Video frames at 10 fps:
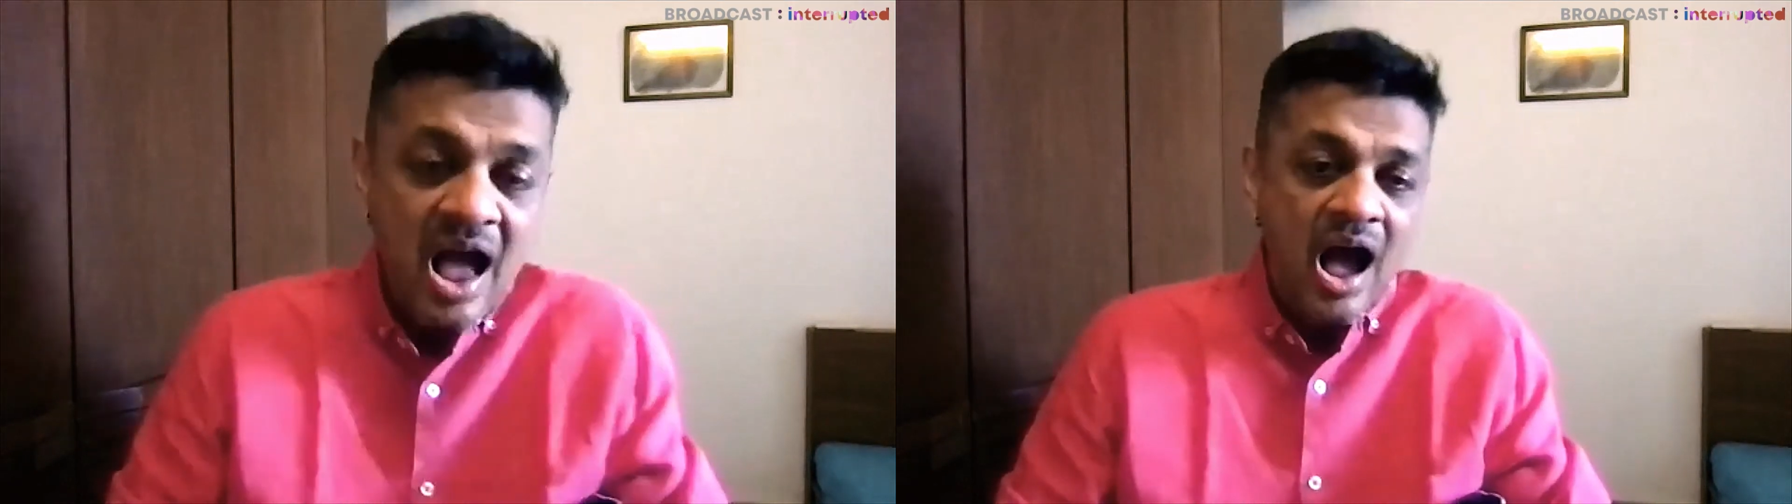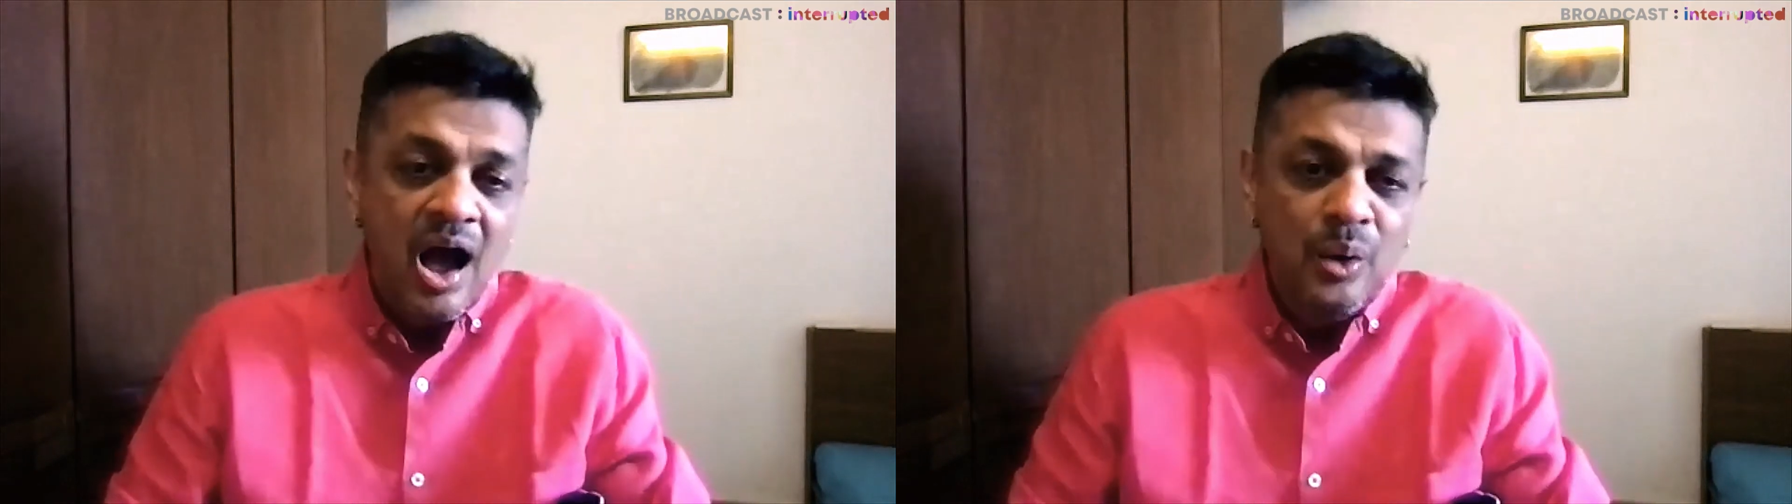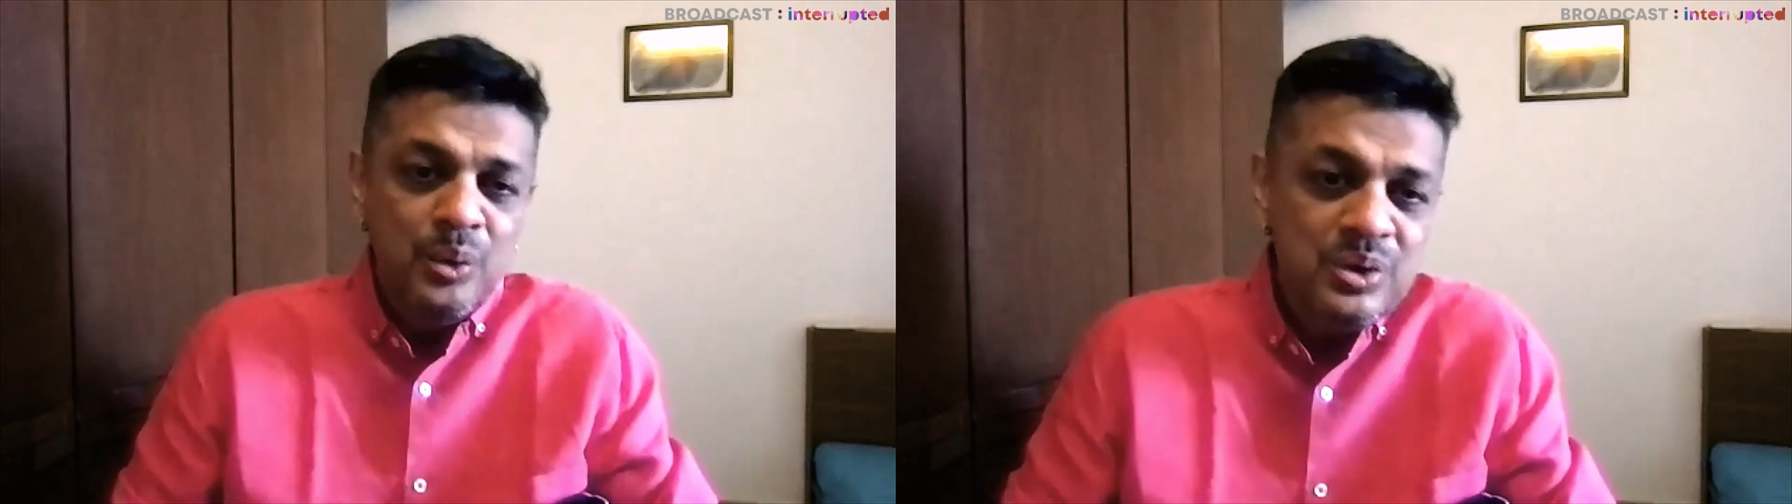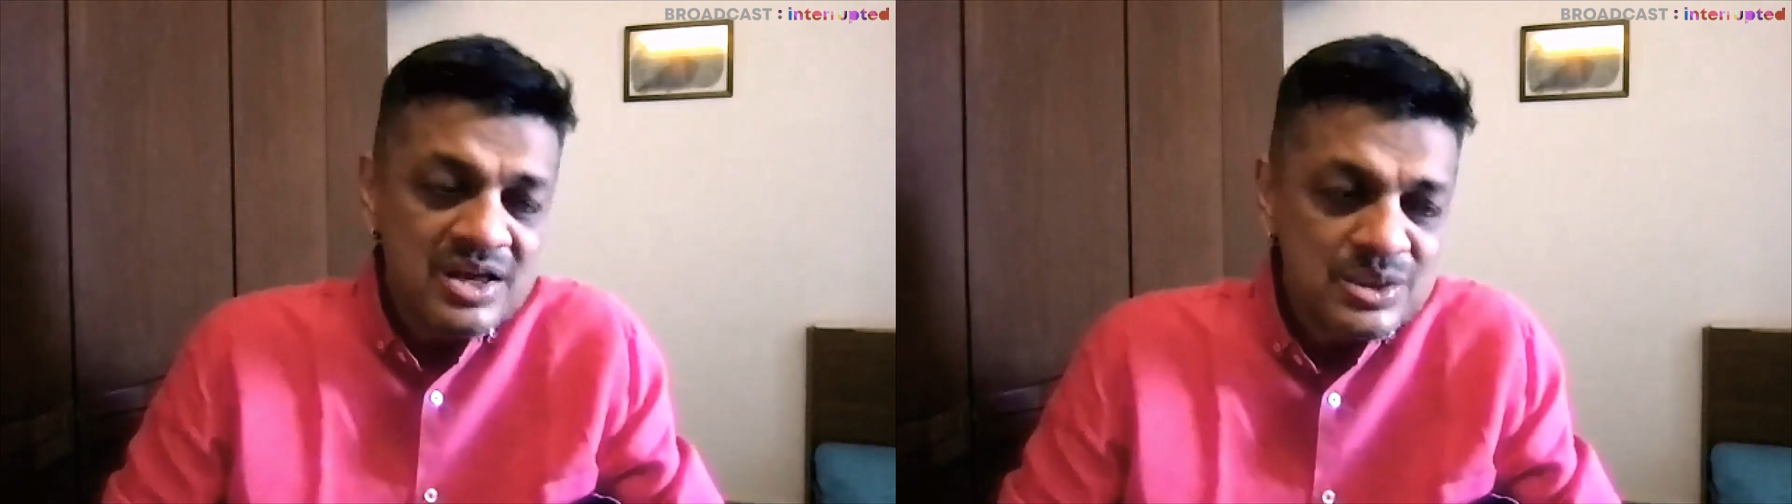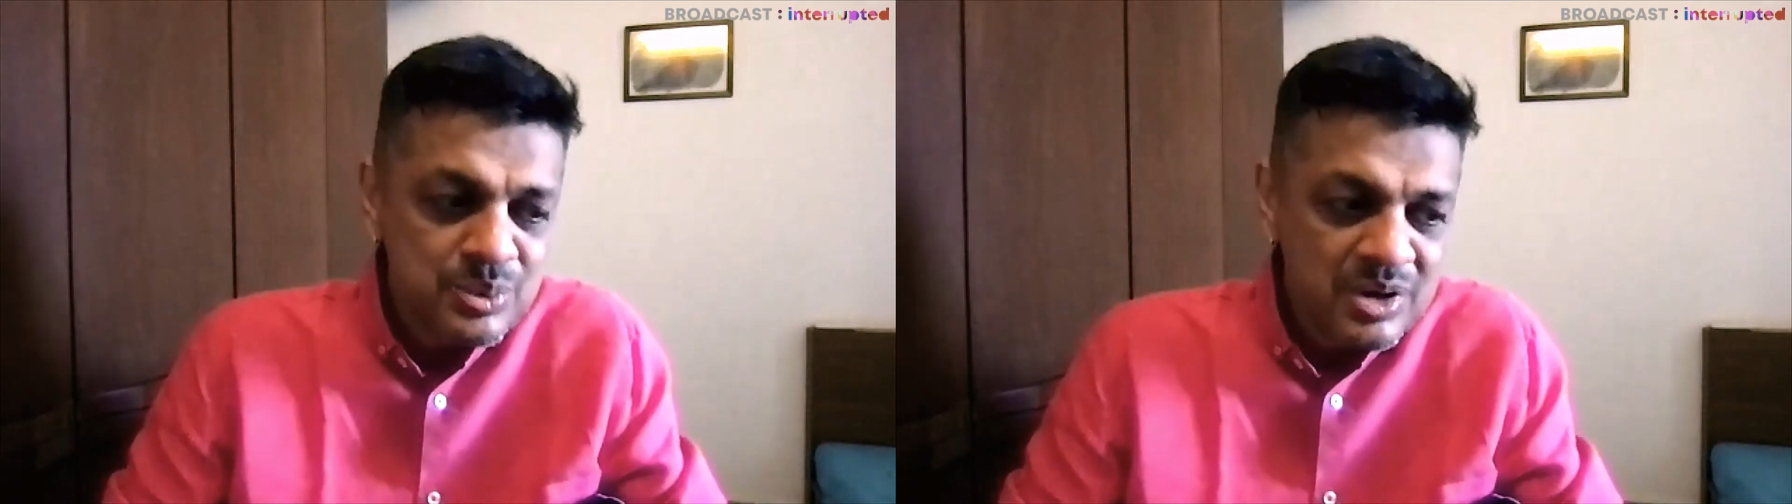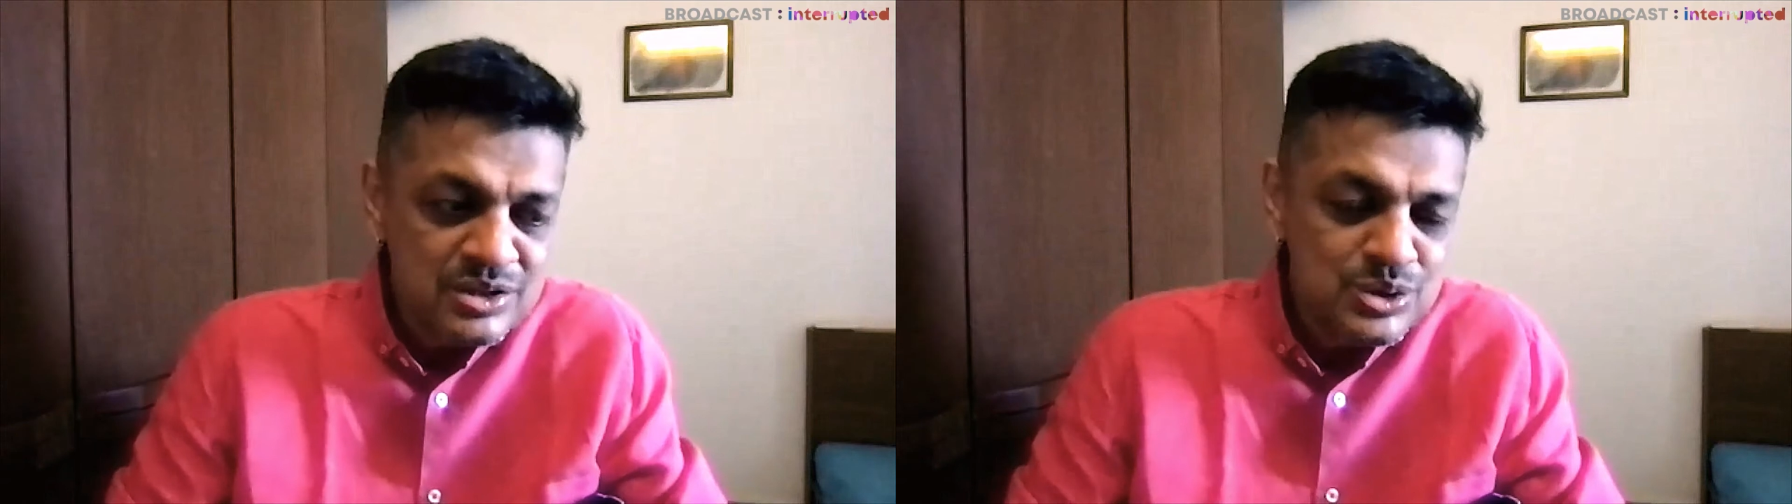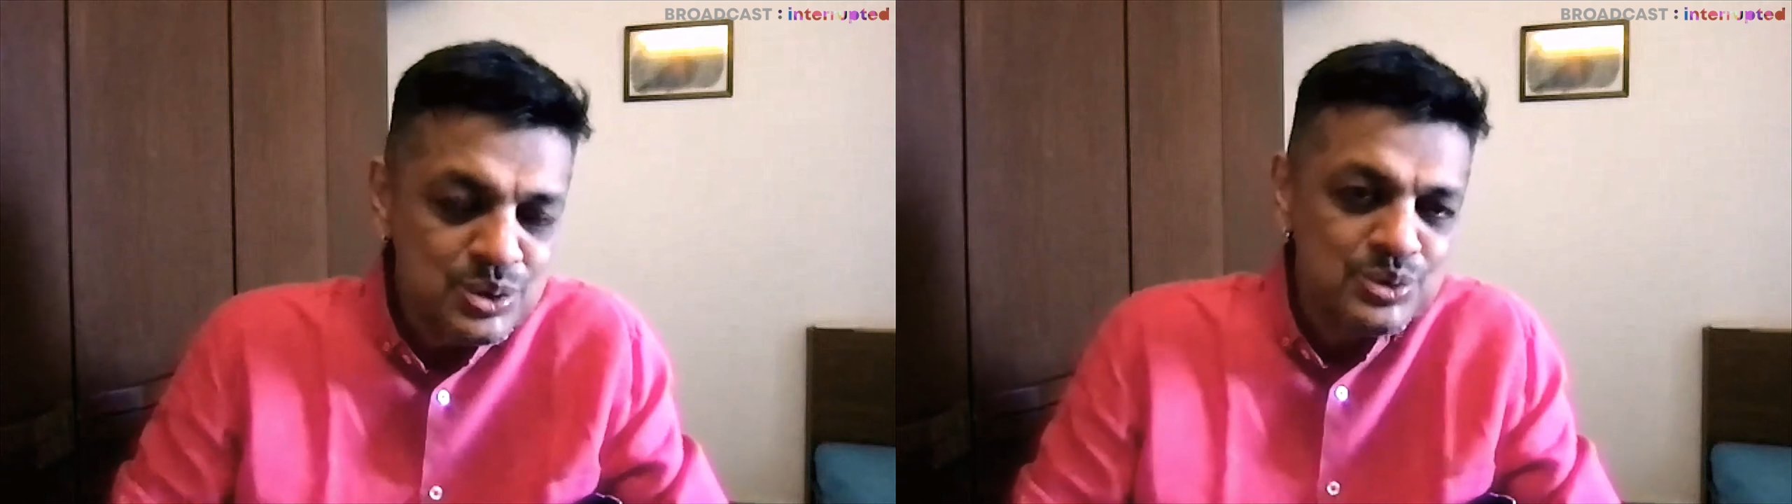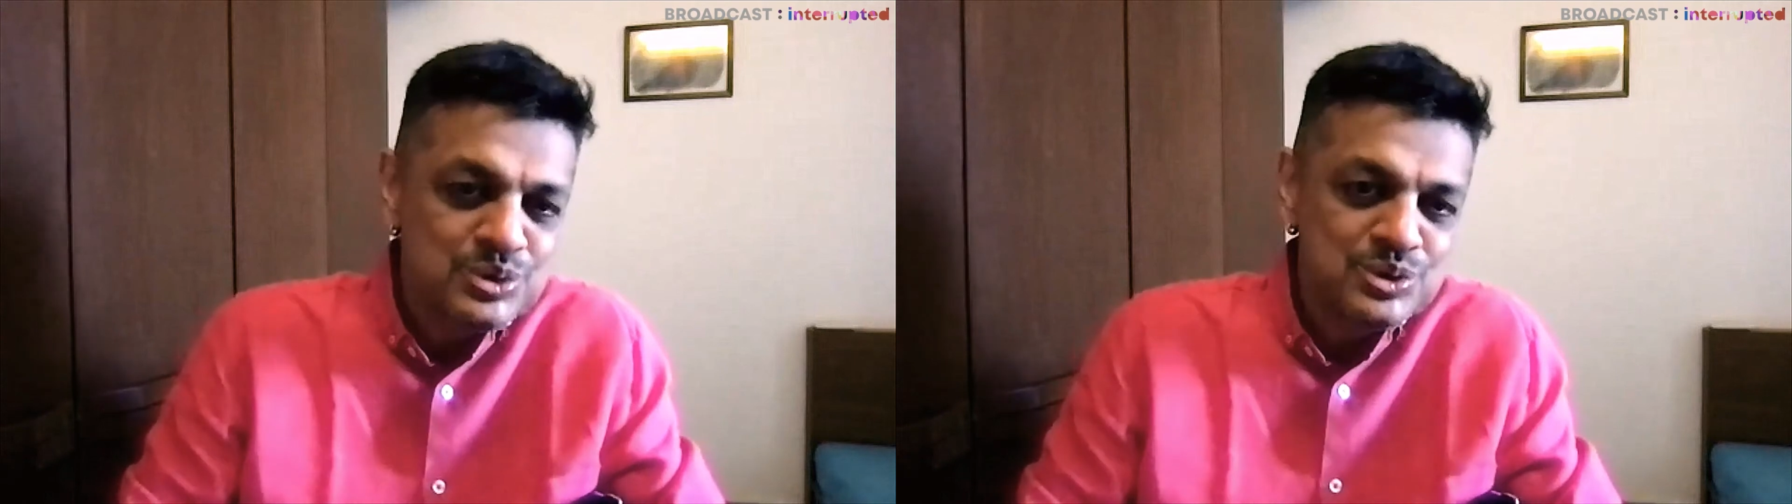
how does one choose